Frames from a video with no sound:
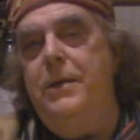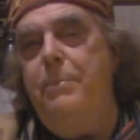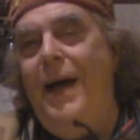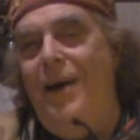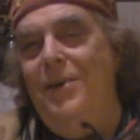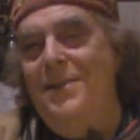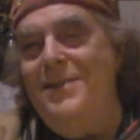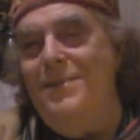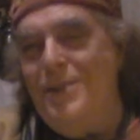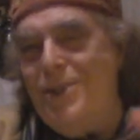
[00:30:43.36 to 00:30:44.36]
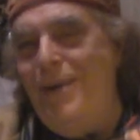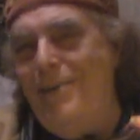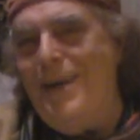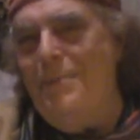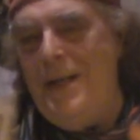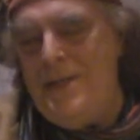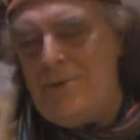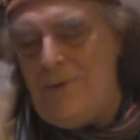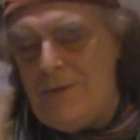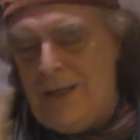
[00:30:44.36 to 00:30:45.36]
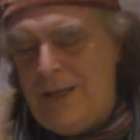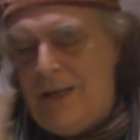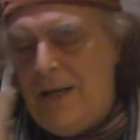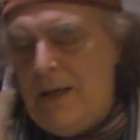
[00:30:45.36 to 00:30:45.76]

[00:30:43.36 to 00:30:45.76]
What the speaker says: to Paris, which I recommend strongly,